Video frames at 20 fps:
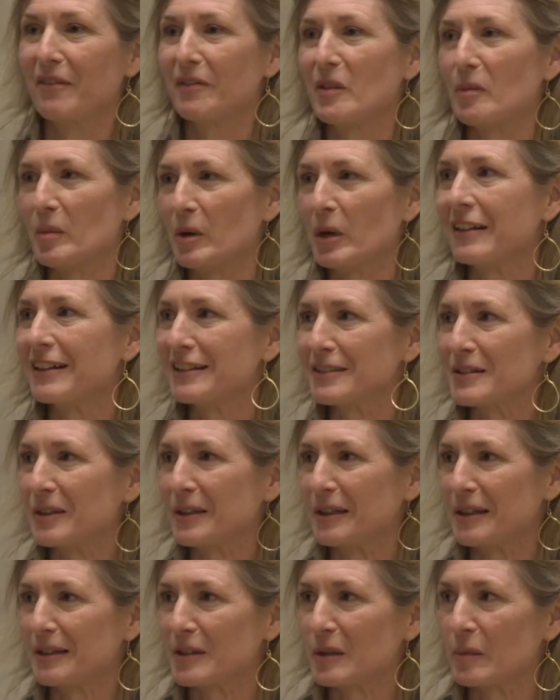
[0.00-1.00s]
of the book.
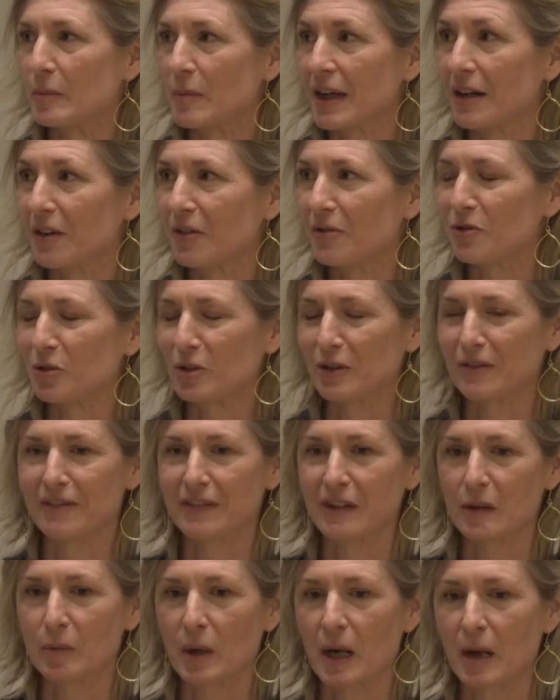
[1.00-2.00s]
It's a metaphor
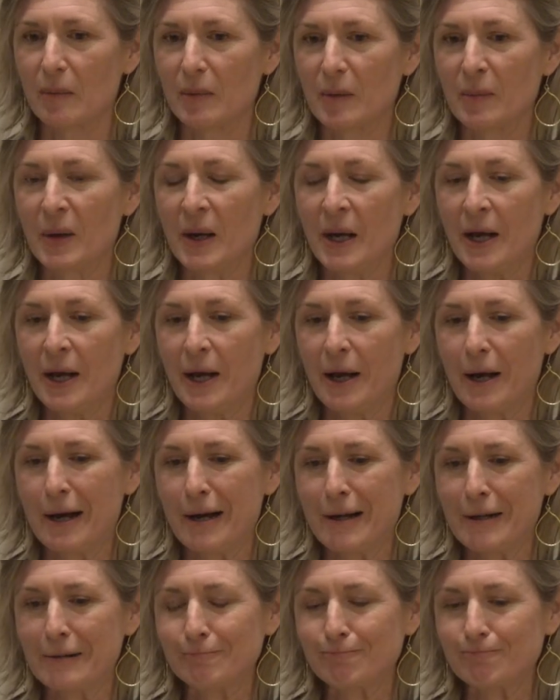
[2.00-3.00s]
for the problem.
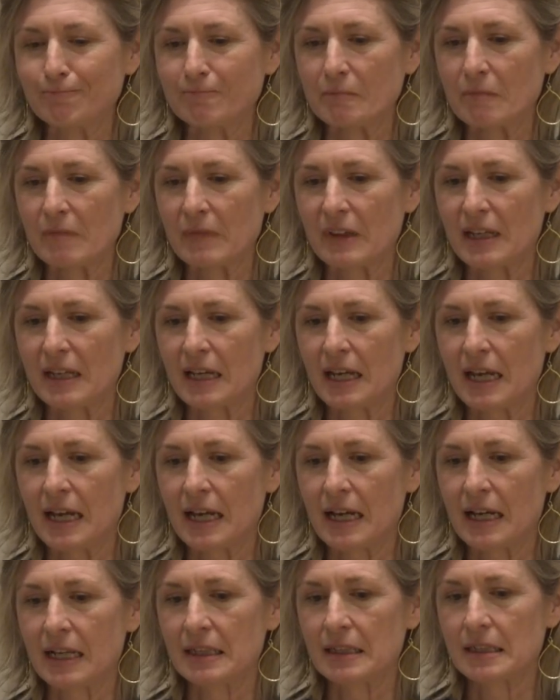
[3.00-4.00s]

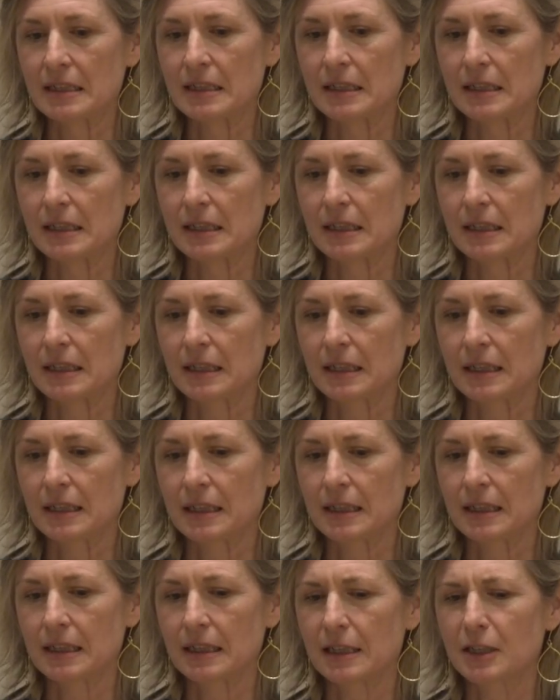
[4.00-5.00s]
And
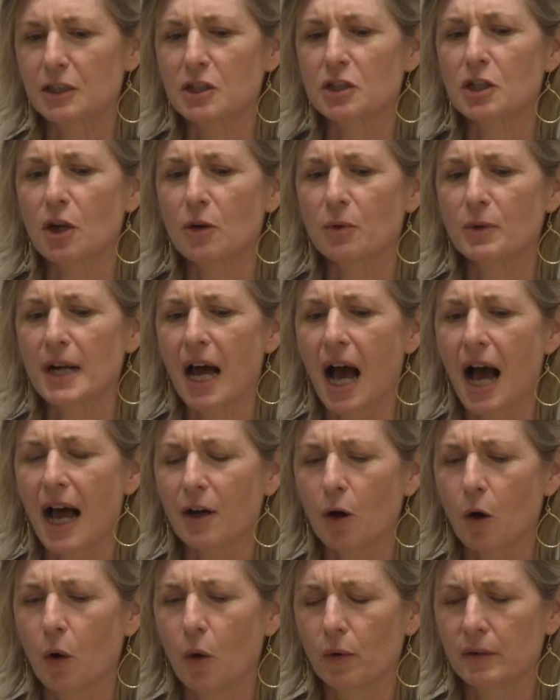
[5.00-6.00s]
so
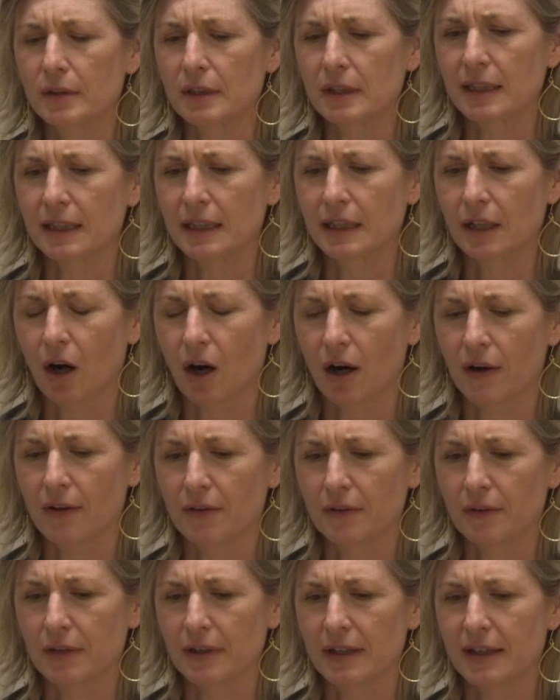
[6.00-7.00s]
not only
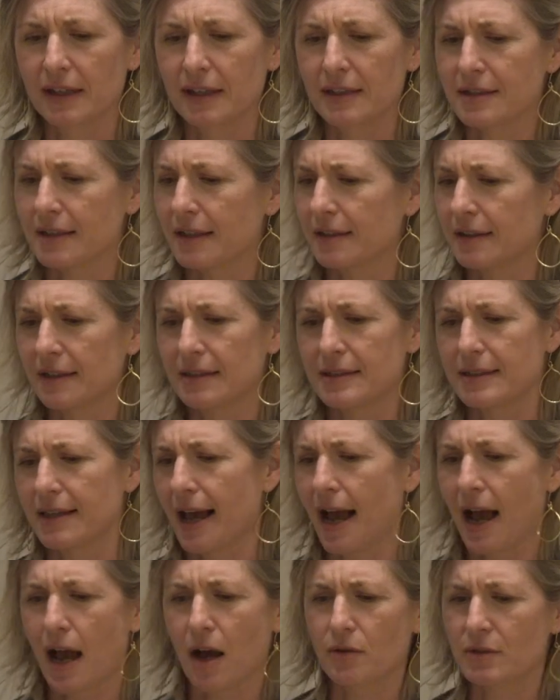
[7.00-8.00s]
is the
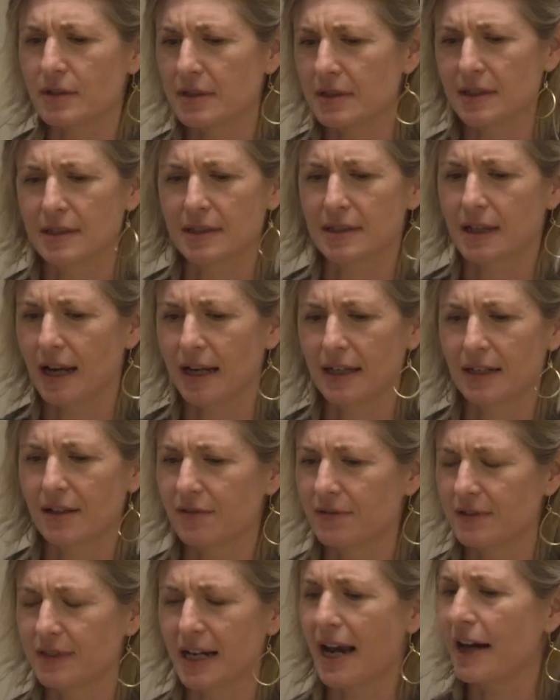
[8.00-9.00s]
house this kind
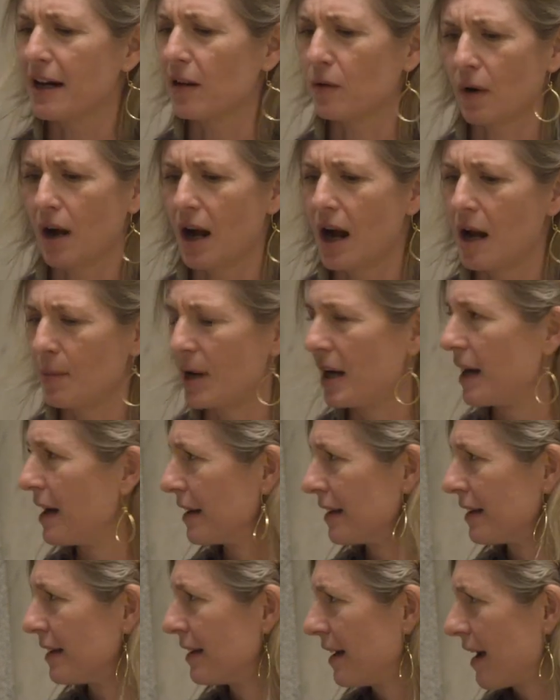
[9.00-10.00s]
of
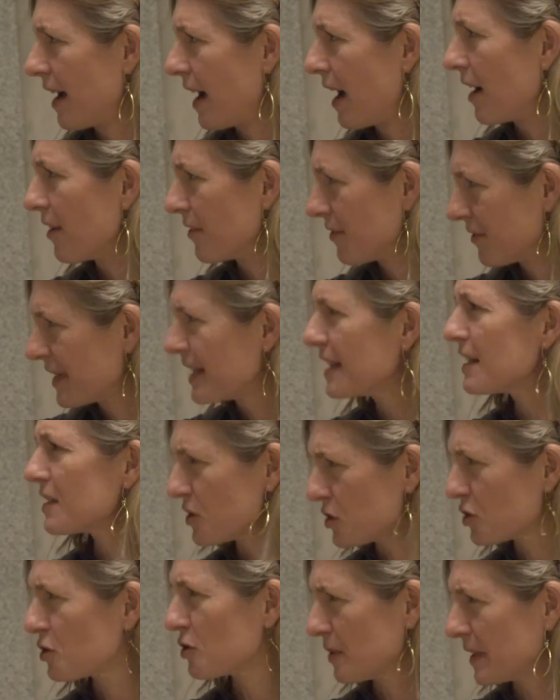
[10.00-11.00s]
diorama of
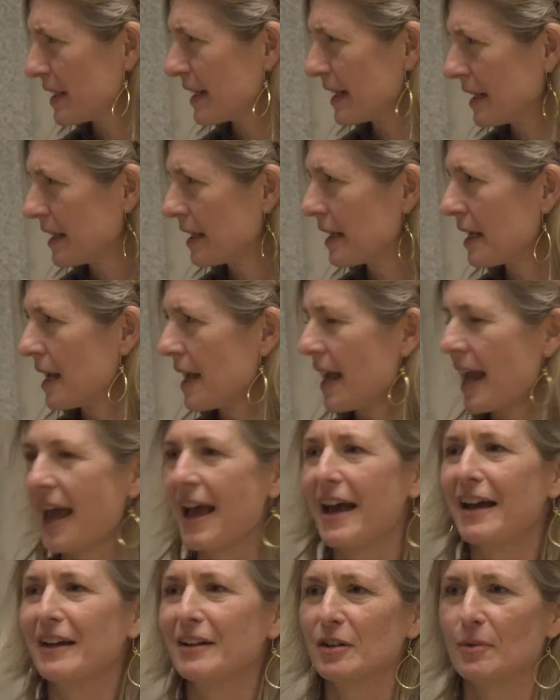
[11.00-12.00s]
history,
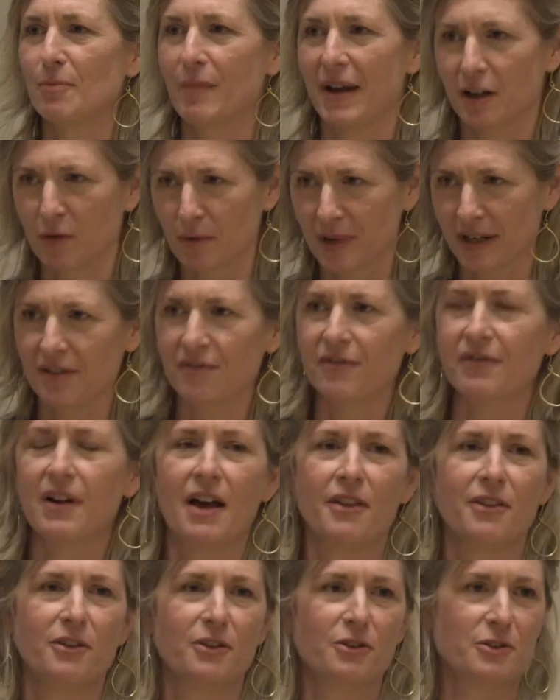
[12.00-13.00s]
and my
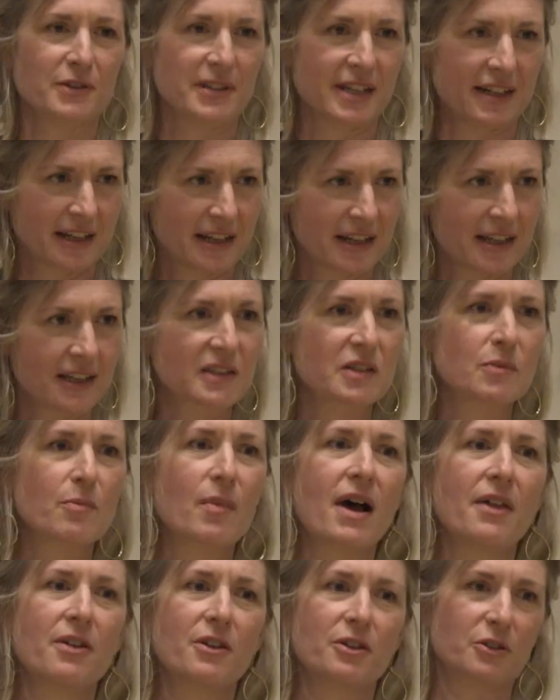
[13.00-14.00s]
grandfather's and his
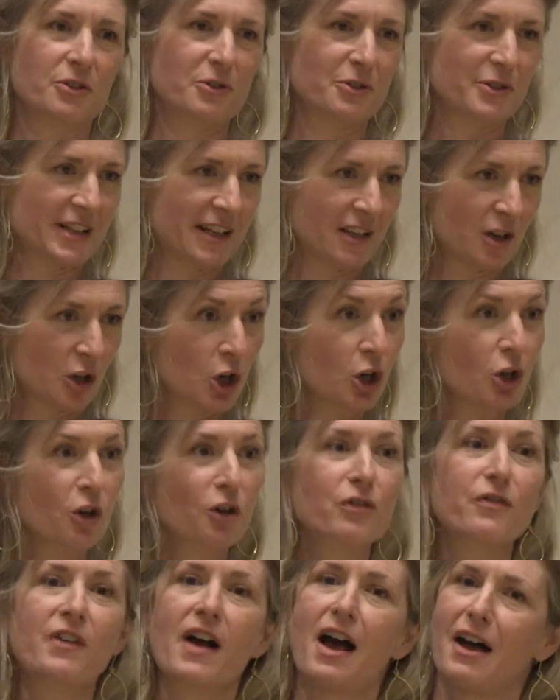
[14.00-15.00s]
mother's and
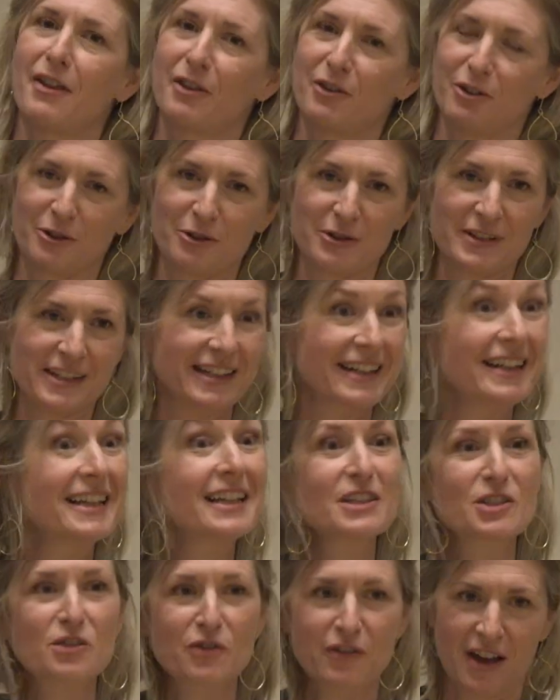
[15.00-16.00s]
her father's and
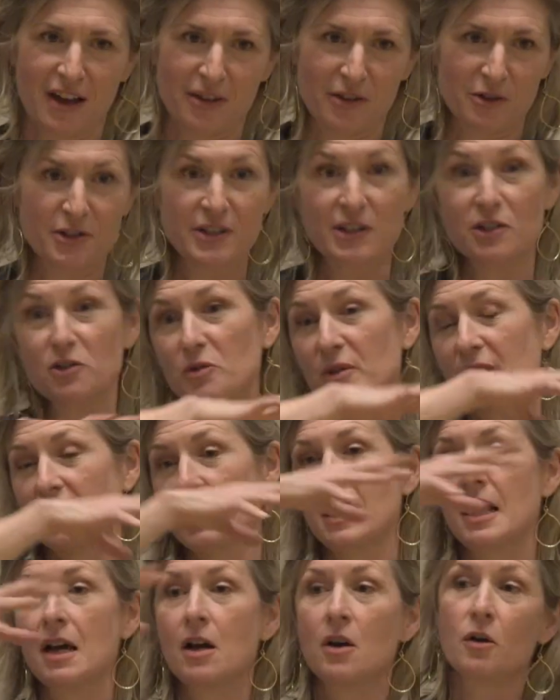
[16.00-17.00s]
his father's history,
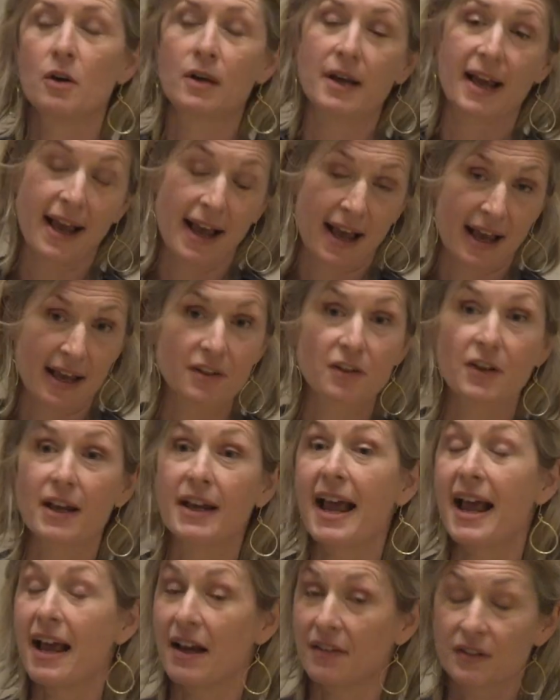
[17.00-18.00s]

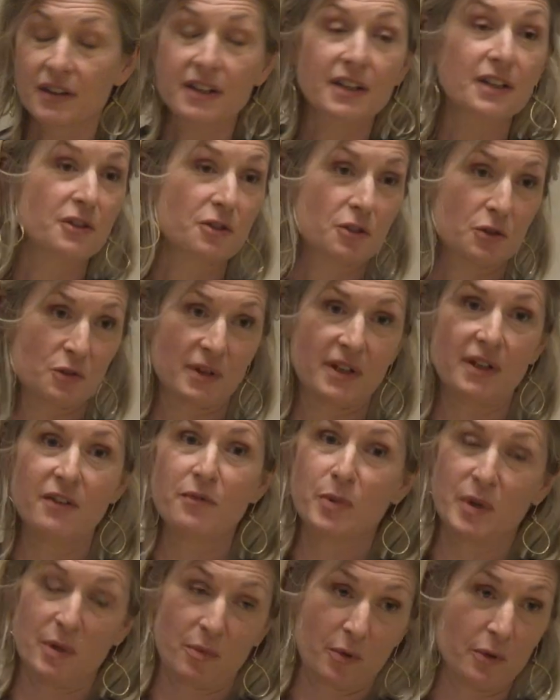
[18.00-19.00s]
and the history
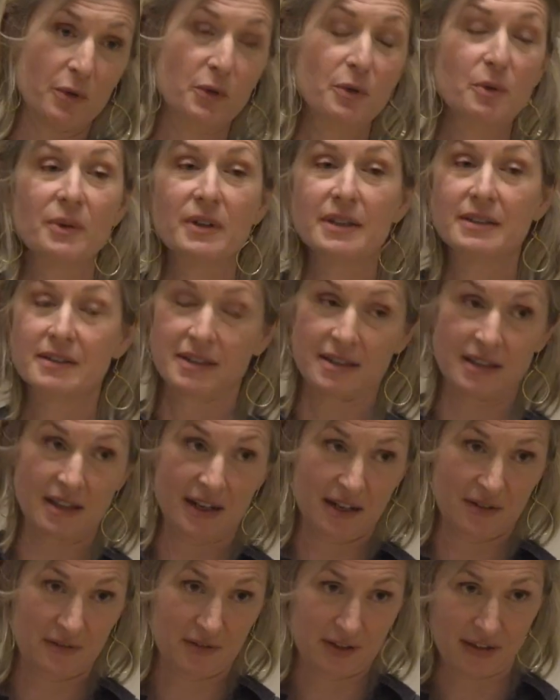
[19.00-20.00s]
of people who were
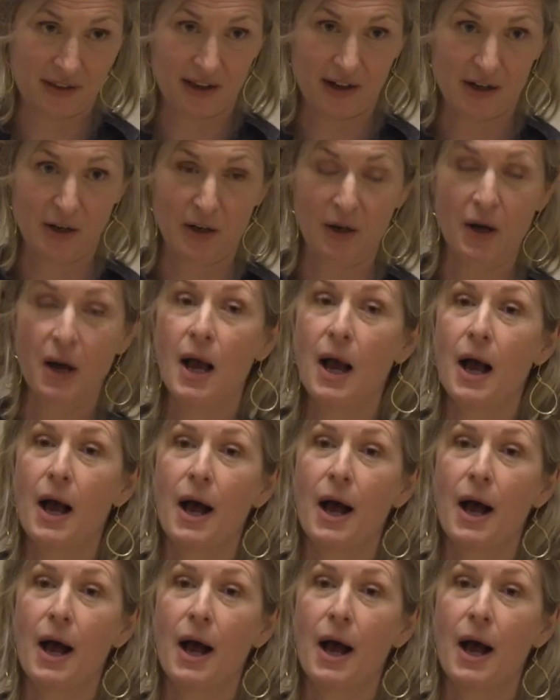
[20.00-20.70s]
enslaved there,